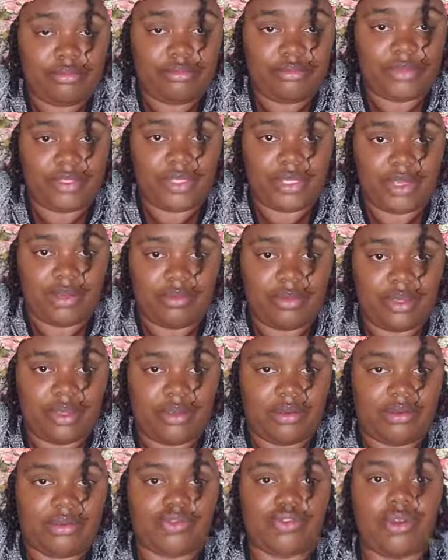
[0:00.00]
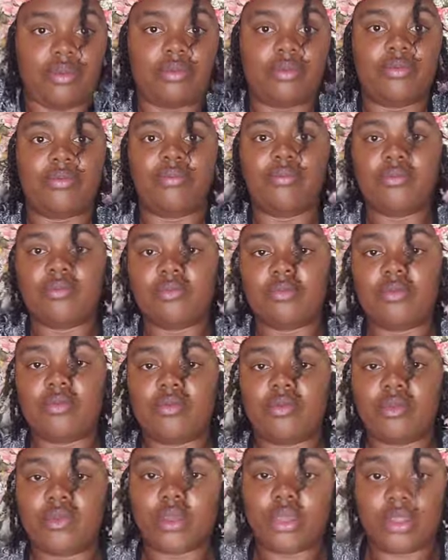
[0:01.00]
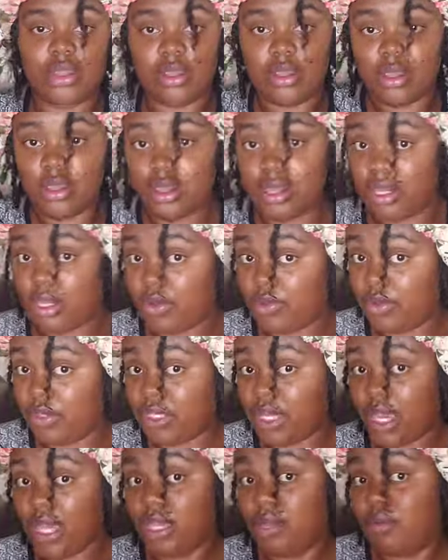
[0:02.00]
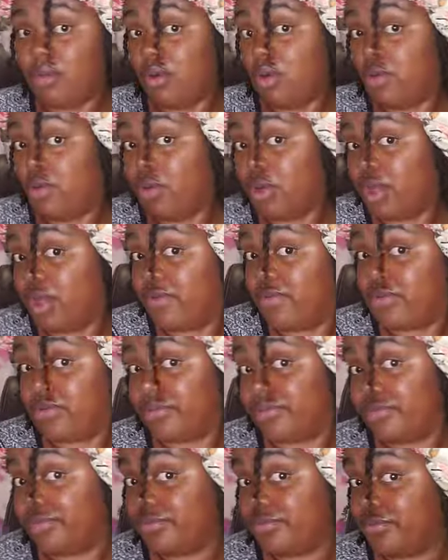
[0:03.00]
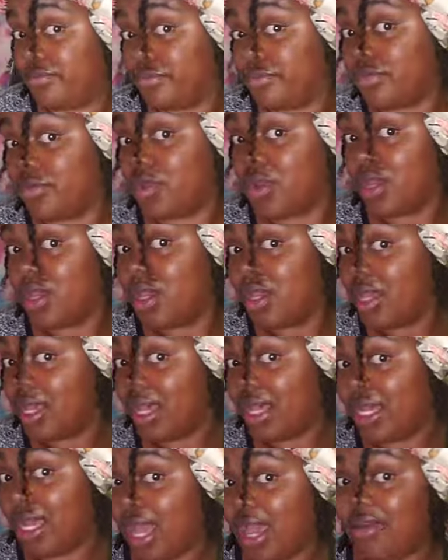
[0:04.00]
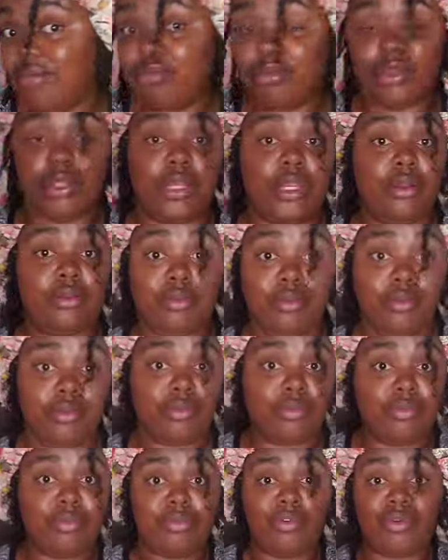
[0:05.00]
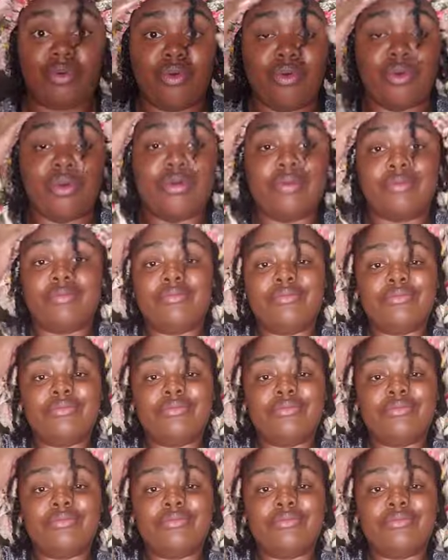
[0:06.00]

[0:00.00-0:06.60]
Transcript: Look at me, tricky. And you would tighten the bow, whatever. And I have plenty of room for